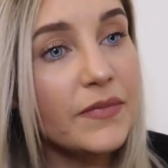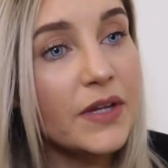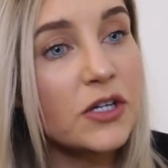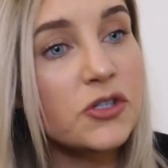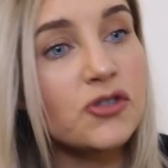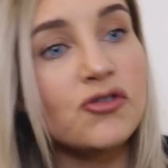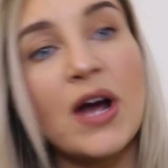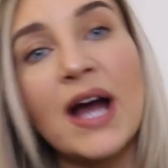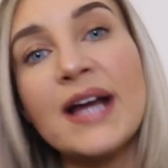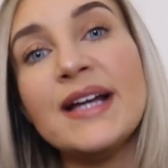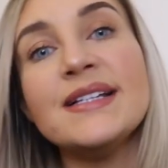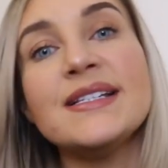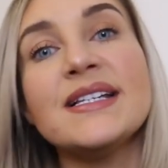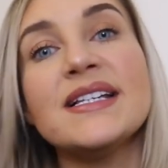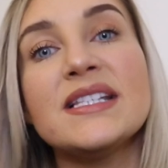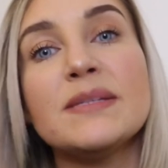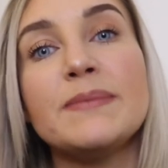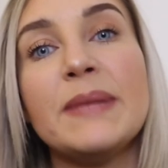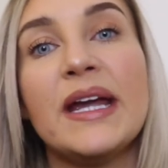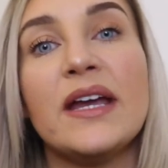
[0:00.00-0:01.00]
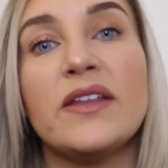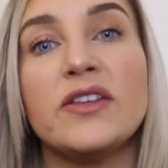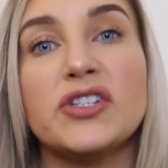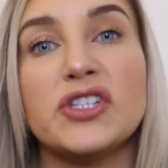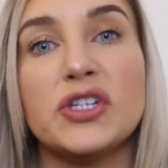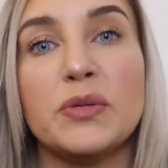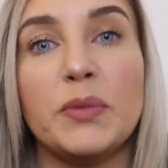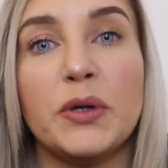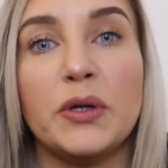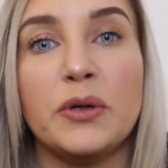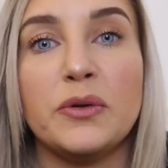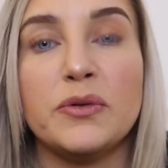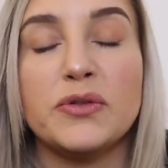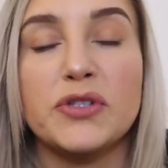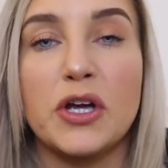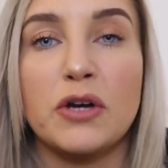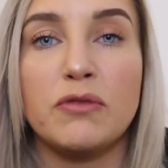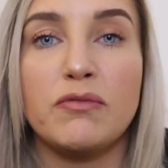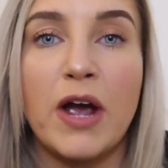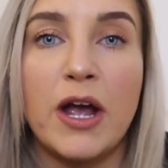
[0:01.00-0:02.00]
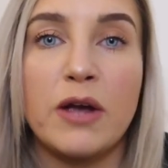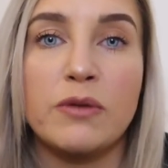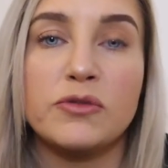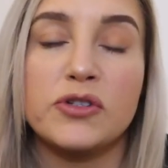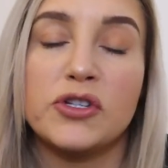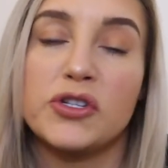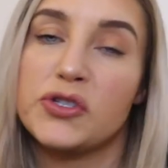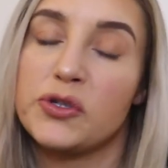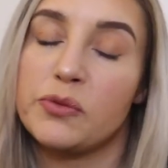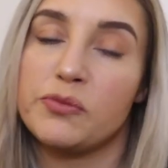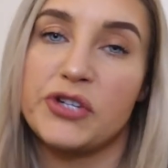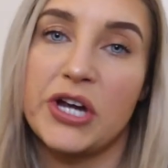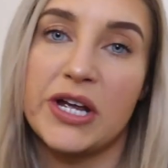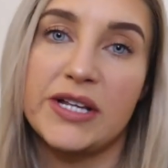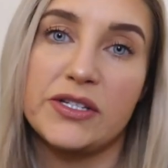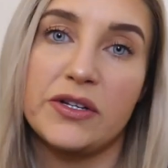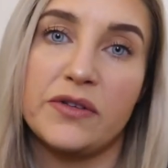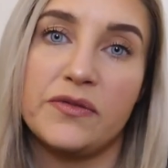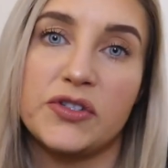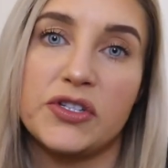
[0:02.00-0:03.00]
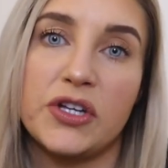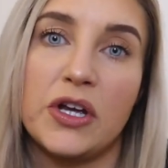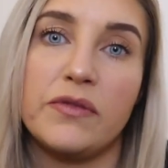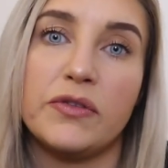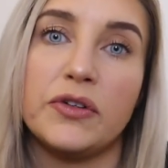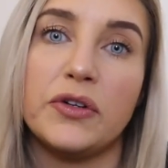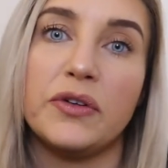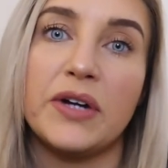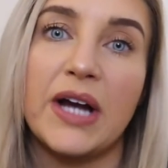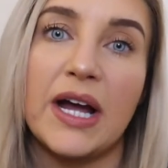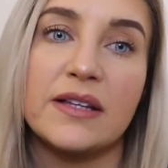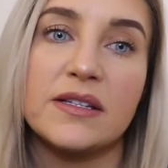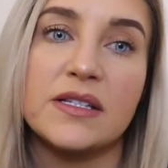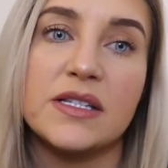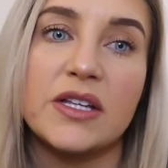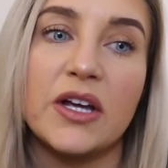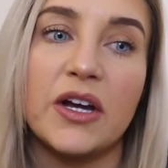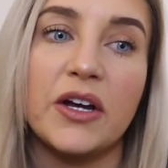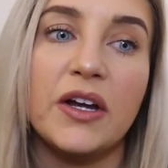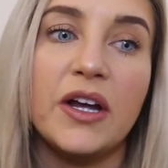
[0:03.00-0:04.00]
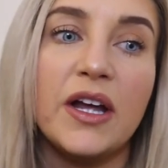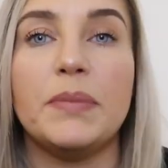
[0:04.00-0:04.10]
trying to smear the taboos around the subject of cervical cancer.